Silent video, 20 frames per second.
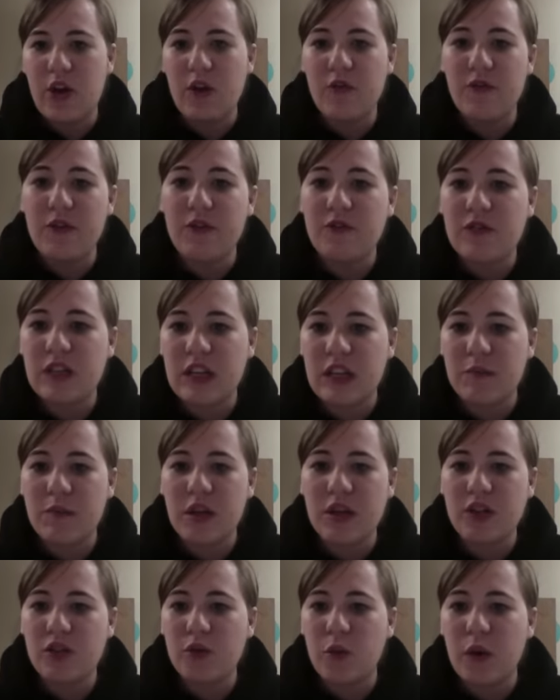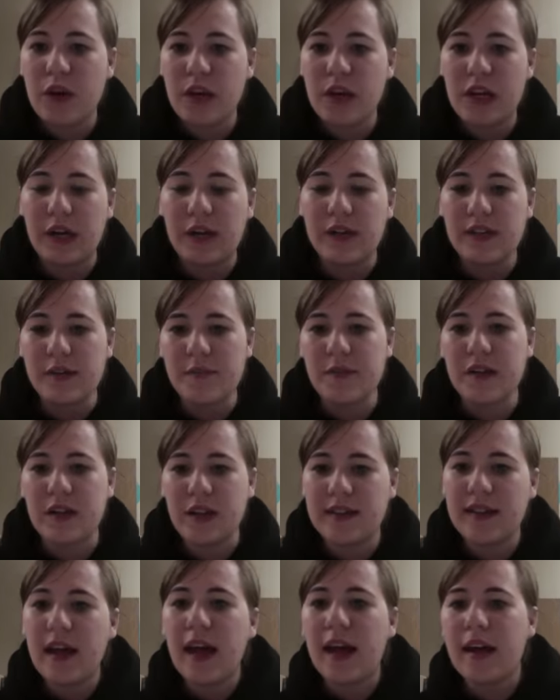15 plus 20 or something
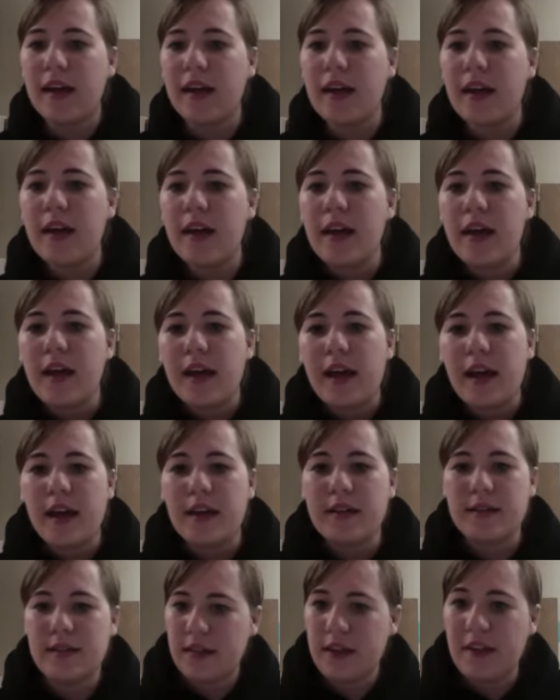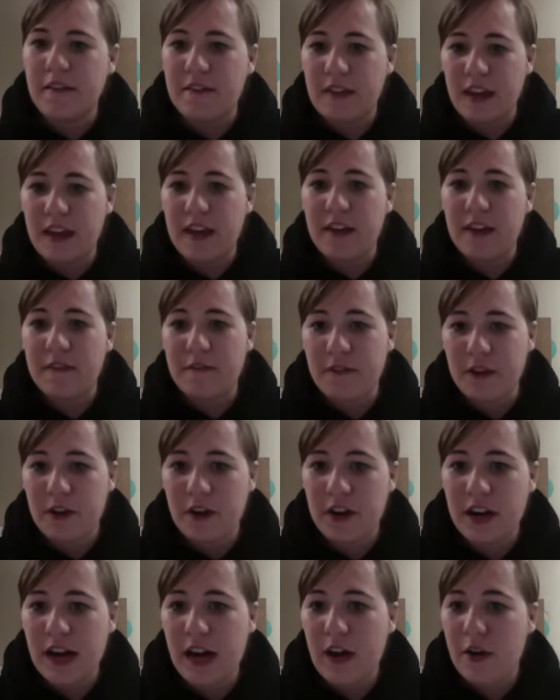like that, and see if they can figure
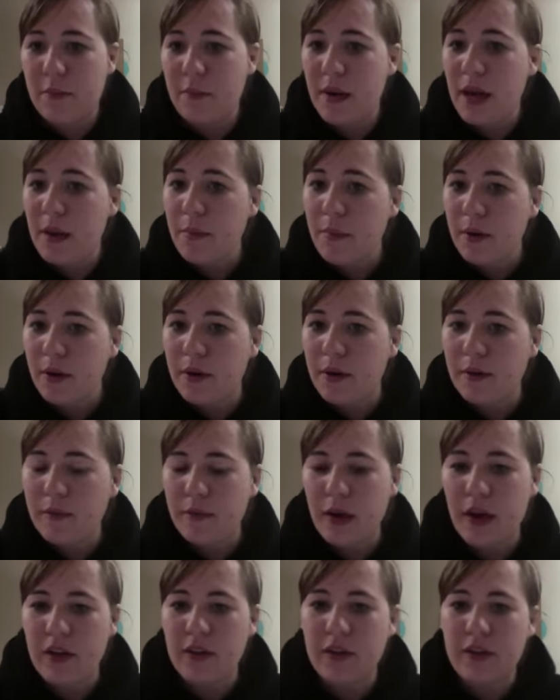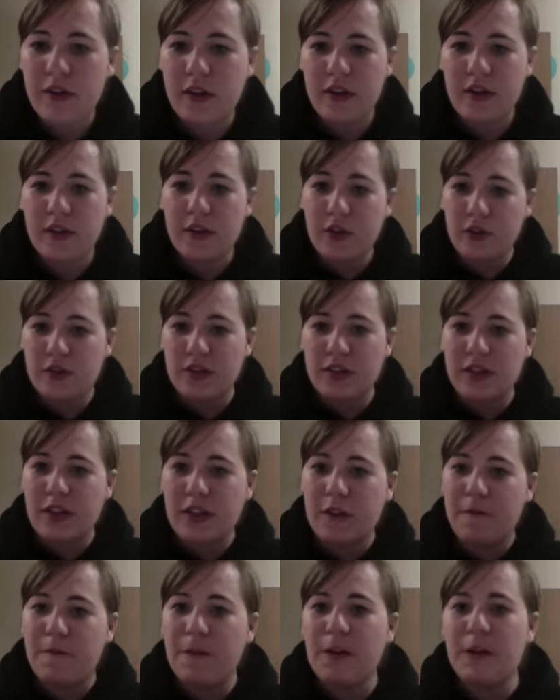it out on paper rather than using
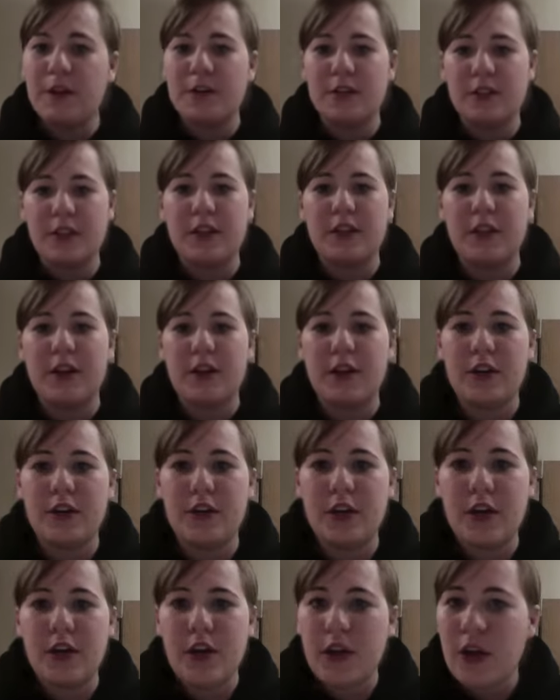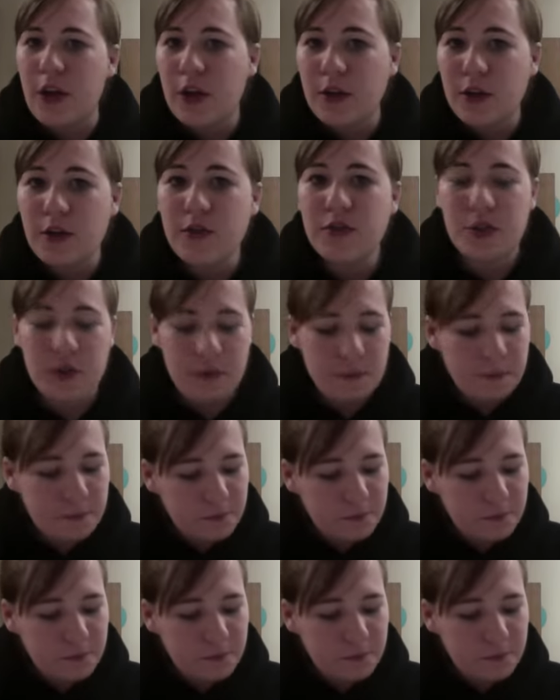their fingers like they're used to.